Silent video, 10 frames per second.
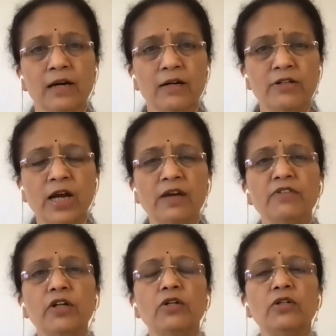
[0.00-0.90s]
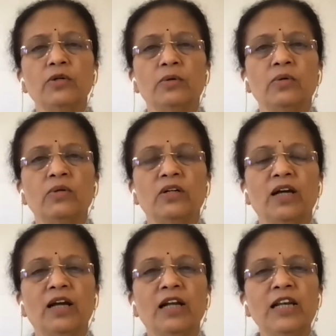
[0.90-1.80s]
a driver on the road
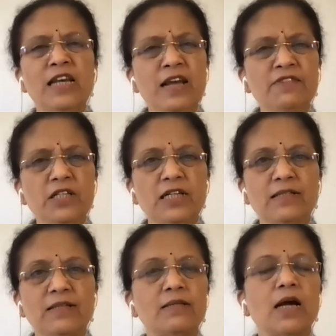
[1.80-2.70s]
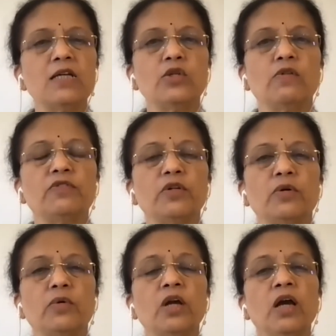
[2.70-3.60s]
never takes his eyes off the
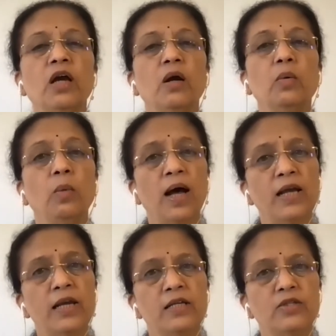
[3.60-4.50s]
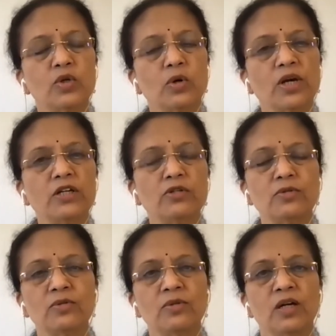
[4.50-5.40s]
road while he's talking
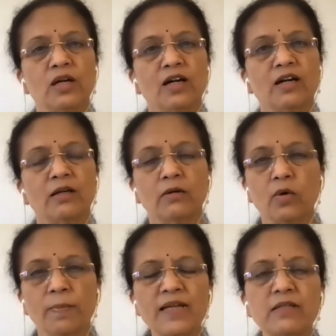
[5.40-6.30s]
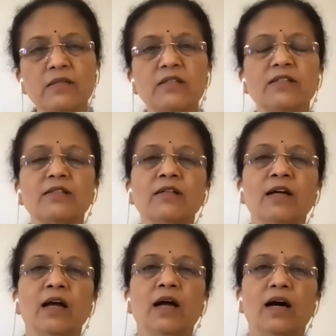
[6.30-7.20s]
to a co-passenger,
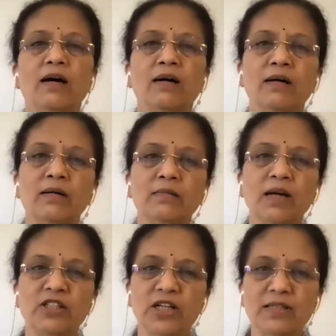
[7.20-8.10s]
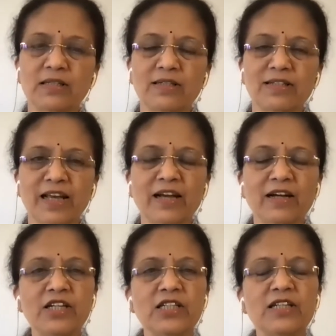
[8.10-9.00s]
adjusting the air
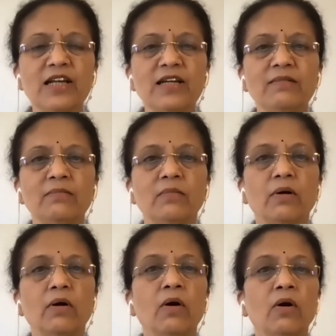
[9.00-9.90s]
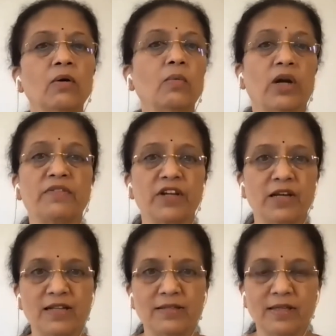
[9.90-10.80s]
conditioning, or whatever
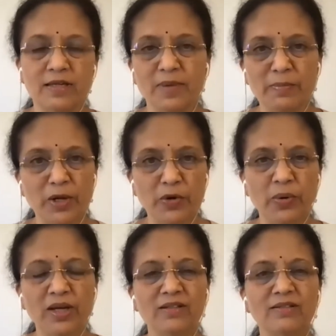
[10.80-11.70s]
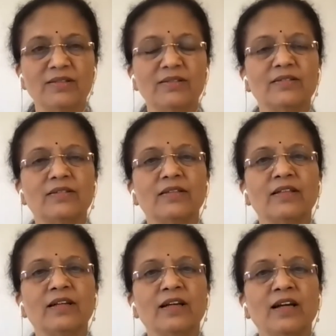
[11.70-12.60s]
else he may be doing.
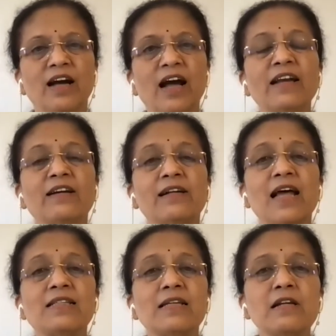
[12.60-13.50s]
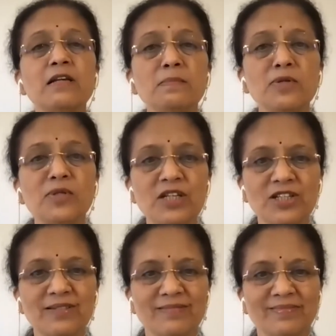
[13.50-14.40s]
And a classical
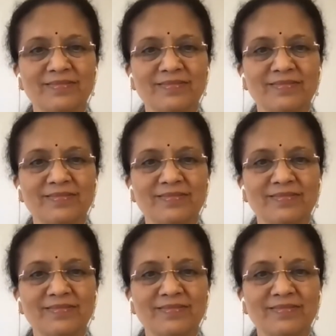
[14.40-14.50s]
musician